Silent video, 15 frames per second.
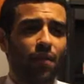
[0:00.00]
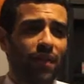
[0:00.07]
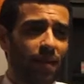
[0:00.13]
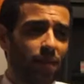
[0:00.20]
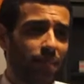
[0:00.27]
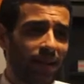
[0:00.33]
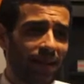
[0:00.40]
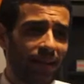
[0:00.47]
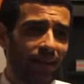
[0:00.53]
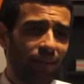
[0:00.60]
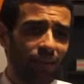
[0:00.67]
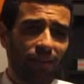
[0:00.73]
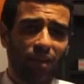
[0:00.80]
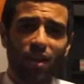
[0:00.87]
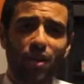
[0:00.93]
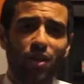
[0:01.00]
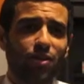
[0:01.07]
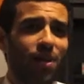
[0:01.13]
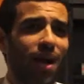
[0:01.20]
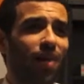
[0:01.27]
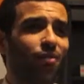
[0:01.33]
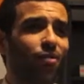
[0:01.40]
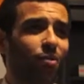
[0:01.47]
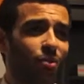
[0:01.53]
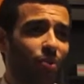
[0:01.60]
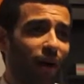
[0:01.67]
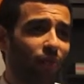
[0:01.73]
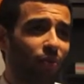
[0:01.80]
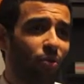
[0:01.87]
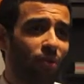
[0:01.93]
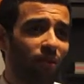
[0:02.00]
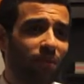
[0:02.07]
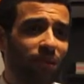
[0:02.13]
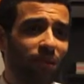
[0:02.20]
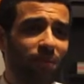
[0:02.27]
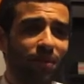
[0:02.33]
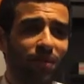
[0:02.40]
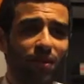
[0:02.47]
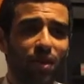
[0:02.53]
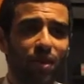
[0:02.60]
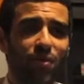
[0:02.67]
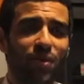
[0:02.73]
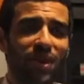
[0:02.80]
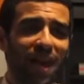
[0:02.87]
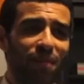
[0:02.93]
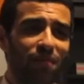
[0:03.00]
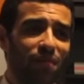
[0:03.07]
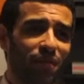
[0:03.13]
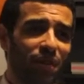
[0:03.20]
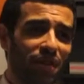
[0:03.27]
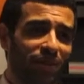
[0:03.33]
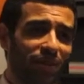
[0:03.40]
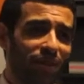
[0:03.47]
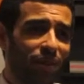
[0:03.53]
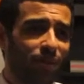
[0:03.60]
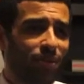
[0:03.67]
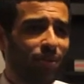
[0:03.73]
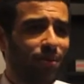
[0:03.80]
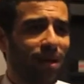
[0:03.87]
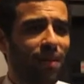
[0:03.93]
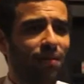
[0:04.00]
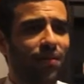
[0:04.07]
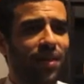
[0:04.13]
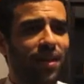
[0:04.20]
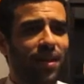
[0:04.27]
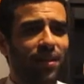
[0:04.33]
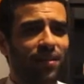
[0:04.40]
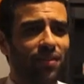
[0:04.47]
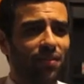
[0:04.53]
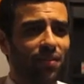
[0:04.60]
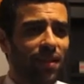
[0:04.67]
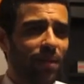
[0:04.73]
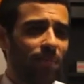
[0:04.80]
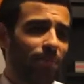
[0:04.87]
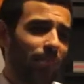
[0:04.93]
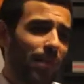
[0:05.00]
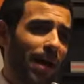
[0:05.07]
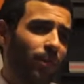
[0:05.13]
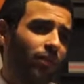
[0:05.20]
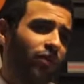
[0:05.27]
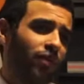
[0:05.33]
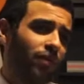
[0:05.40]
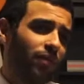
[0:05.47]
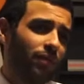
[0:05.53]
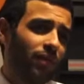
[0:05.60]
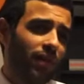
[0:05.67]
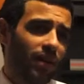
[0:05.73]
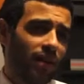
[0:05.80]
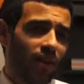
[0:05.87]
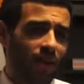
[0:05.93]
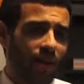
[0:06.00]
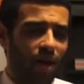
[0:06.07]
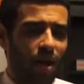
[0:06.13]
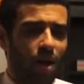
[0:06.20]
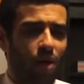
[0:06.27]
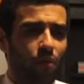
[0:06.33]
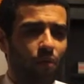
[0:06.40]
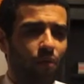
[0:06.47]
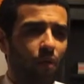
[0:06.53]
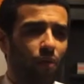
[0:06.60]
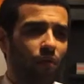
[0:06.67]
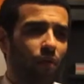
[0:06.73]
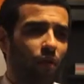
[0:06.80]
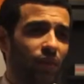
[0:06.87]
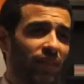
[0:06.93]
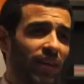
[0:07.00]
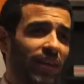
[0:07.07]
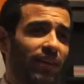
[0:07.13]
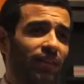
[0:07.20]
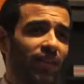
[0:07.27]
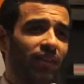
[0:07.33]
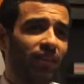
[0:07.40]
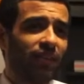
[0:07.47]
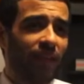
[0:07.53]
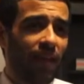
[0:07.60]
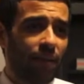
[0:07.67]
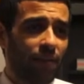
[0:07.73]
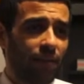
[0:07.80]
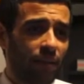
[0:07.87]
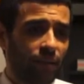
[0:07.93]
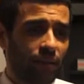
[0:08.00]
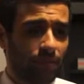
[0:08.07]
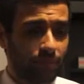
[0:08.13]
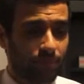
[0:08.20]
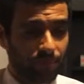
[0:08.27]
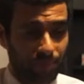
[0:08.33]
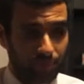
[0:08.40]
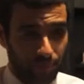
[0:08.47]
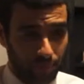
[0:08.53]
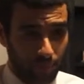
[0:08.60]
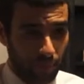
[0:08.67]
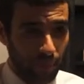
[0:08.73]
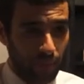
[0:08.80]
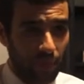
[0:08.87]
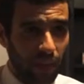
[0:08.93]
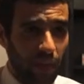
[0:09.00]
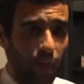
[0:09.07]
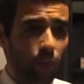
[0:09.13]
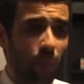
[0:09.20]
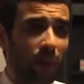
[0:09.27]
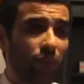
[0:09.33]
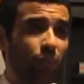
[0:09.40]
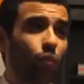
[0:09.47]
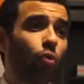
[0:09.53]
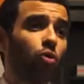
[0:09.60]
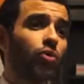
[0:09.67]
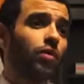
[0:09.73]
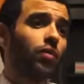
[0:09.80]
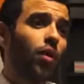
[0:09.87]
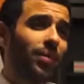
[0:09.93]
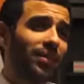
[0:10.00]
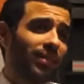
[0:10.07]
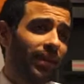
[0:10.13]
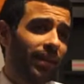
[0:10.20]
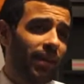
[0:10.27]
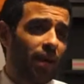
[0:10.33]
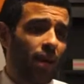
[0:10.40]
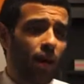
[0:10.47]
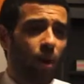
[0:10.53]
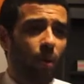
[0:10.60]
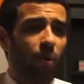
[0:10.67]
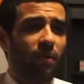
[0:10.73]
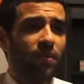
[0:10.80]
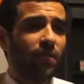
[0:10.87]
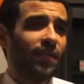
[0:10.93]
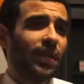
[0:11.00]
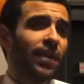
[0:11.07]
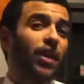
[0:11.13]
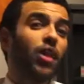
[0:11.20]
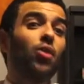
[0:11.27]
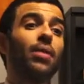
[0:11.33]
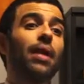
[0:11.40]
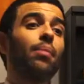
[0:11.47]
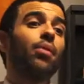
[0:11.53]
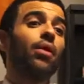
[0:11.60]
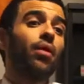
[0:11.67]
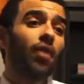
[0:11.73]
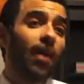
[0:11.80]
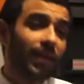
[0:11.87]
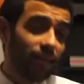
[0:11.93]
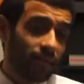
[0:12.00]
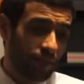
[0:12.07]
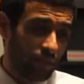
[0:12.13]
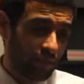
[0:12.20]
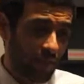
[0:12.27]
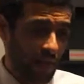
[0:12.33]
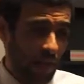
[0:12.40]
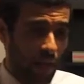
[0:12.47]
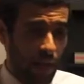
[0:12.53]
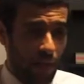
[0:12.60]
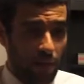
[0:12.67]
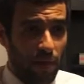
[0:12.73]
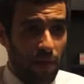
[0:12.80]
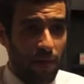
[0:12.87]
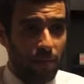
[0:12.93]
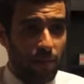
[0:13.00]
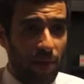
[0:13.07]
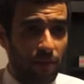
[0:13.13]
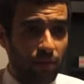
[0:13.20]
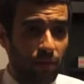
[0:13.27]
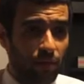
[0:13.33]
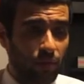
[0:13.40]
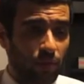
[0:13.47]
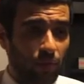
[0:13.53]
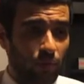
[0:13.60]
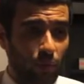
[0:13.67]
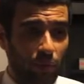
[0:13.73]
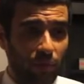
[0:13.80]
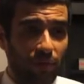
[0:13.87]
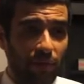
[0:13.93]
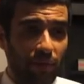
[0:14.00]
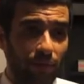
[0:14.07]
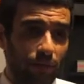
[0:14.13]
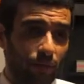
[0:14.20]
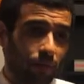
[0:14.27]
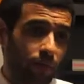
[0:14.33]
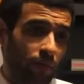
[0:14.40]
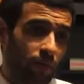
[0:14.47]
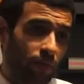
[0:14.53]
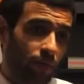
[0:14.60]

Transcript: take Meniere's, you'll have all of them. Not only will you have the vertigo, but you'll have severe bouts of tinnitus, deafness, as well as nausea and vomiting. Whereas if you take acute labyrinthitis, then patients will present with